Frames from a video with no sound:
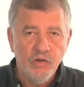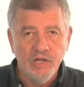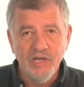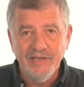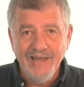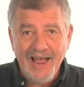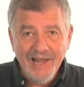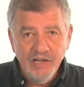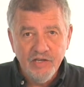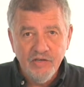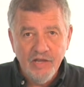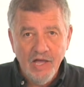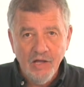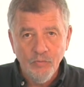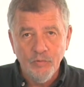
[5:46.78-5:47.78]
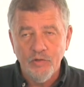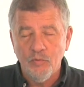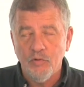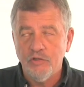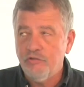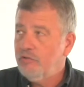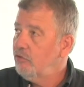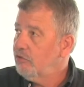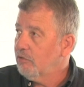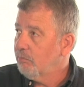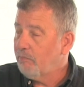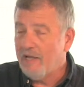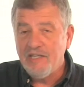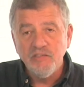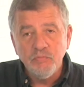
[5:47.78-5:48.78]
You can dial it down when you want to shoot in your
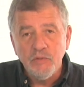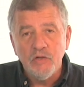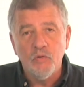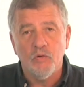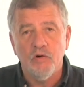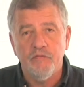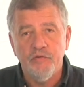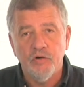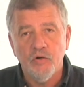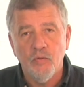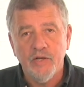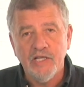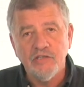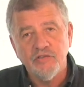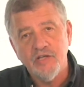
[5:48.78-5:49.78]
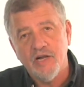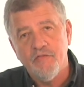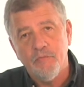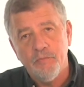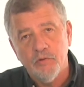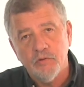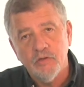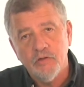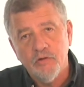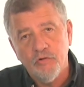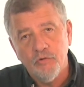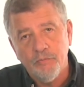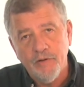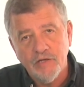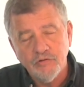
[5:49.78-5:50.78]
basement, or if you're going inside of a building to
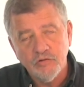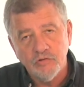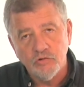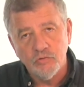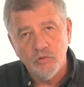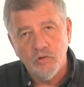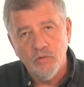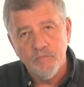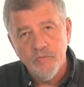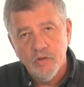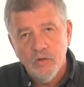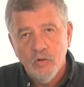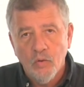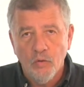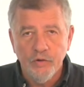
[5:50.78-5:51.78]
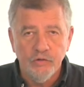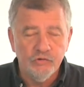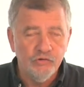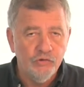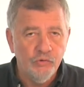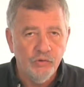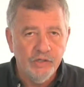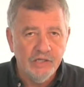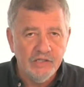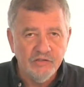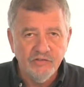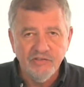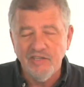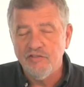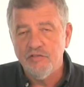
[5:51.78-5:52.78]
do pest control, or you're shooting in
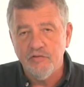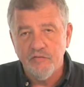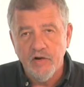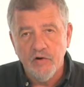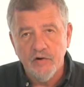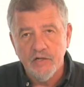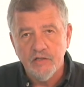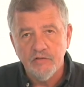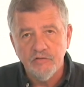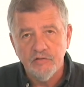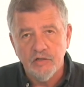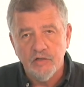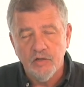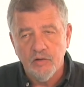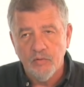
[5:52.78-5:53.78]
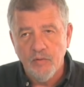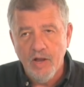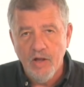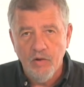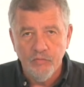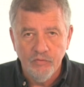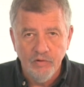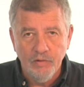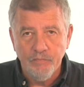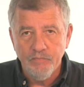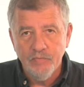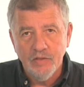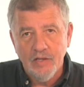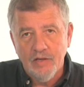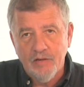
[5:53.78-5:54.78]
sensitive areas around
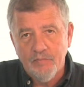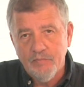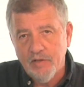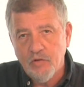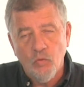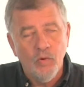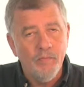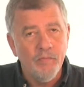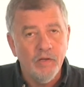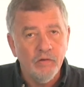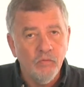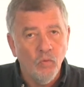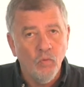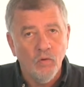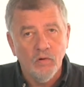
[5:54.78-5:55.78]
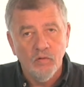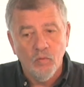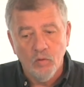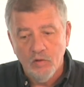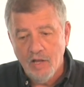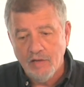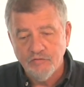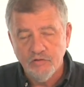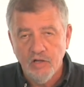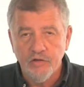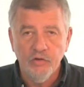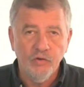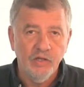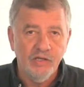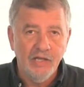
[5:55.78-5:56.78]
equipment or
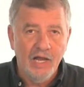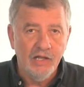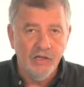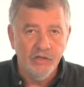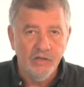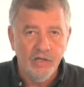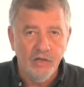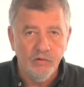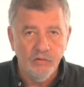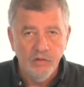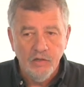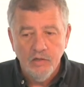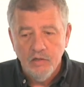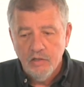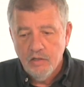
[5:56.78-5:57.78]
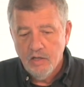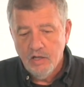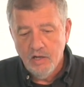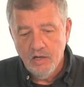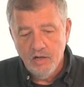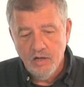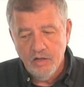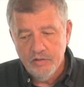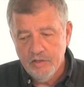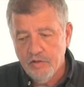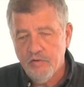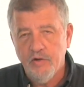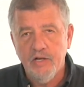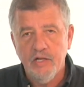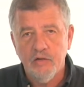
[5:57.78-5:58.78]
livestock. You can dial it down. On the
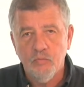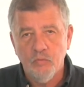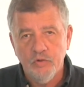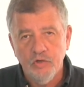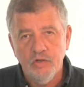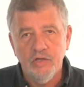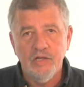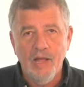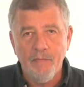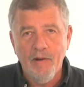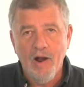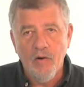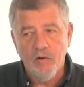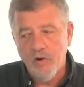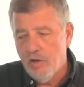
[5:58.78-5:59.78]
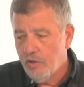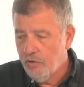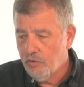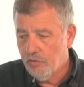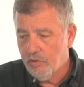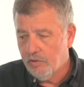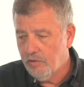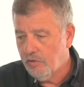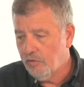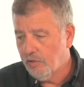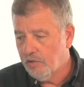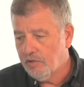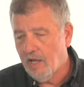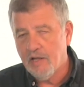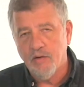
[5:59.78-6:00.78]
other hand, when you need that power, you
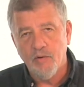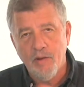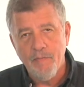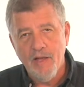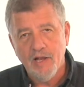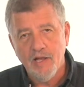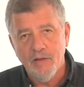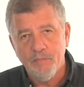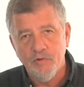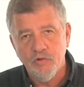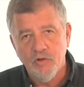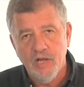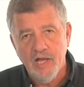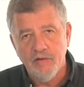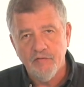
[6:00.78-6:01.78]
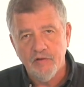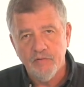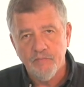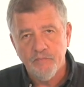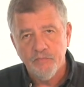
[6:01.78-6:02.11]
can dial it right back up, and you have it.